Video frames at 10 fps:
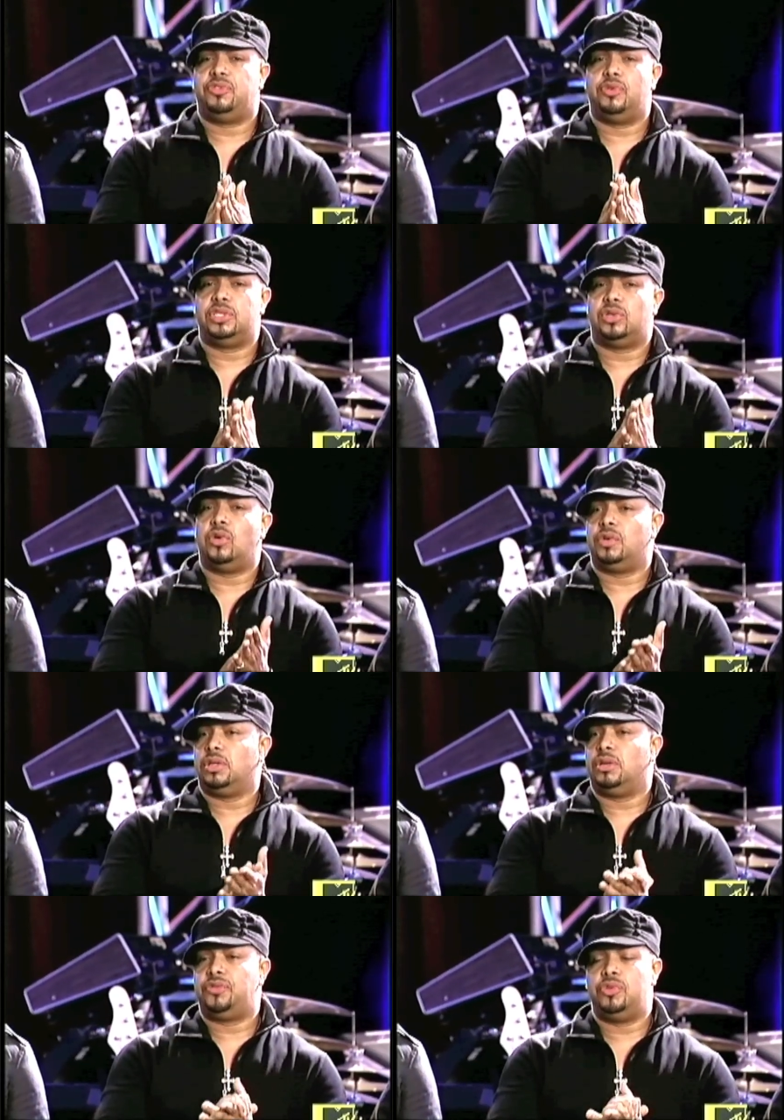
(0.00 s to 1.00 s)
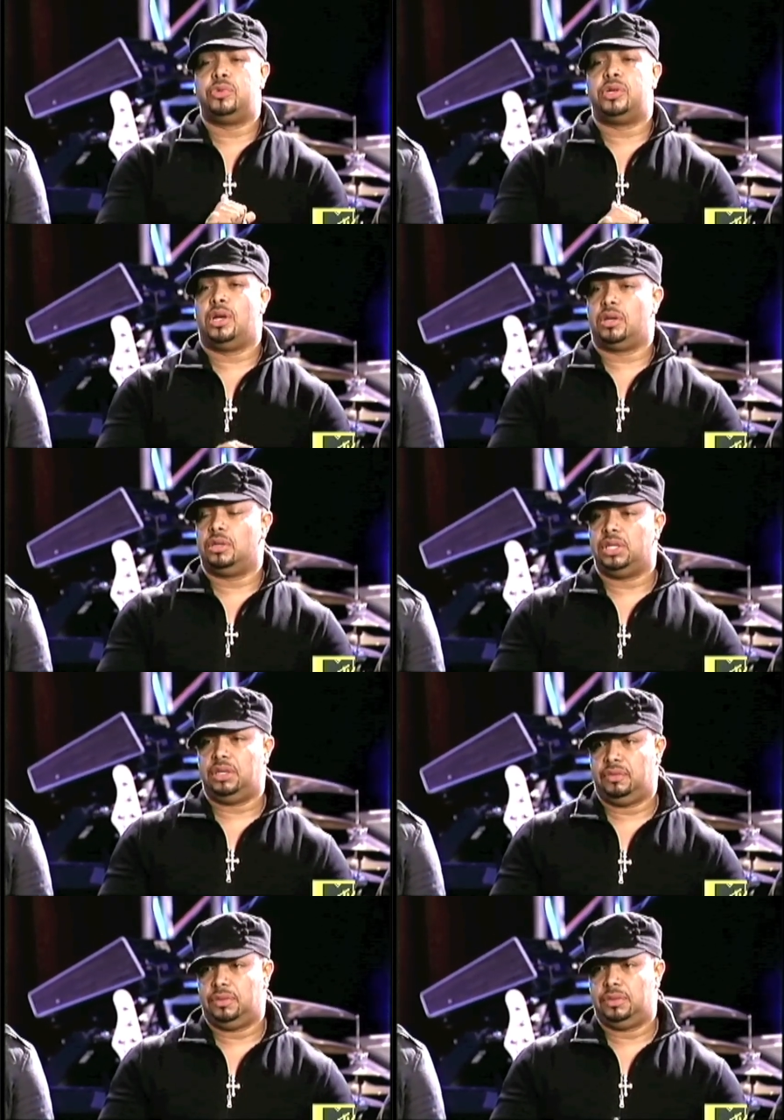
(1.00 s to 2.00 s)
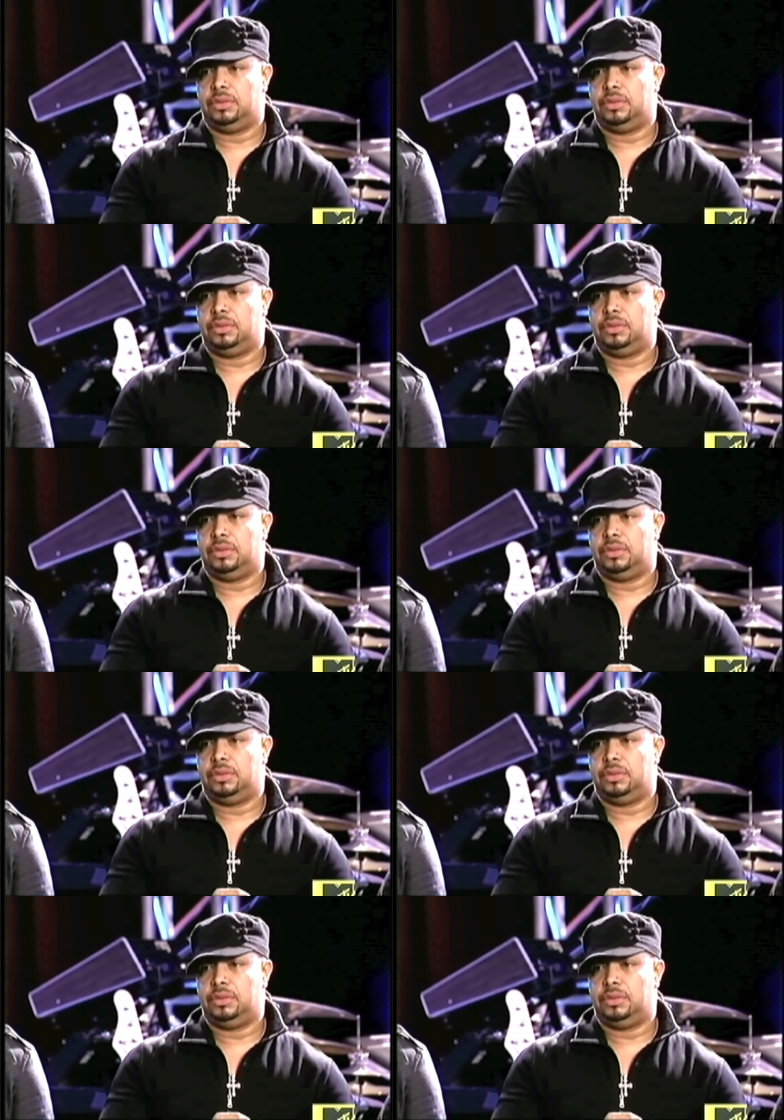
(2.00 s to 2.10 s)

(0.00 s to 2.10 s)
before it's over, a few more y'all gonna leave.